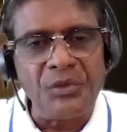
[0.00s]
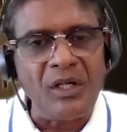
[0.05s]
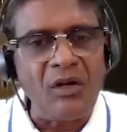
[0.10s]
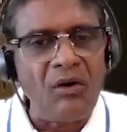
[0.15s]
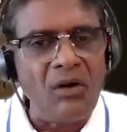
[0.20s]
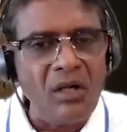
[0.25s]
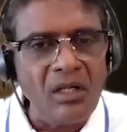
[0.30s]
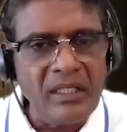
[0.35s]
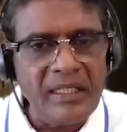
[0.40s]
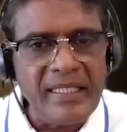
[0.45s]
In
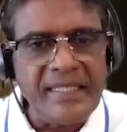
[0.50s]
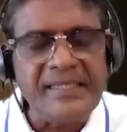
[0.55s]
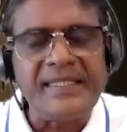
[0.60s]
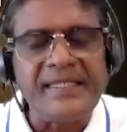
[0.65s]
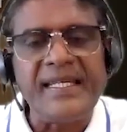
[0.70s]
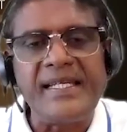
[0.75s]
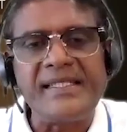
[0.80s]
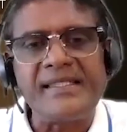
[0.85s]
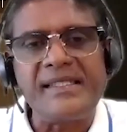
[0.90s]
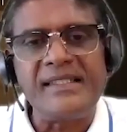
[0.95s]
all these
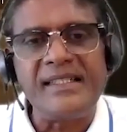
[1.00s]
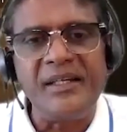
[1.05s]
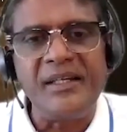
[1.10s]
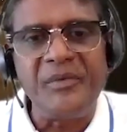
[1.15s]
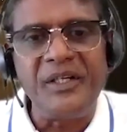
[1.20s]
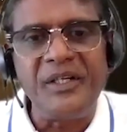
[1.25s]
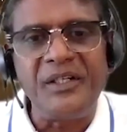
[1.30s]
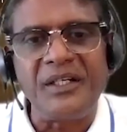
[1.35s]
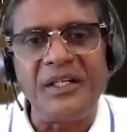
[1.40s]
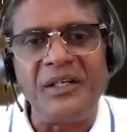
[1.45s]
cases, let
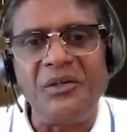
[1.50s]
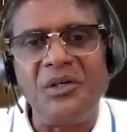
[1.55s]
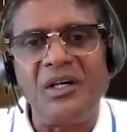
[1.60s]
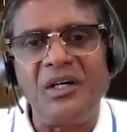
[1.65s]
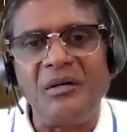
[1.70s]
me tell you,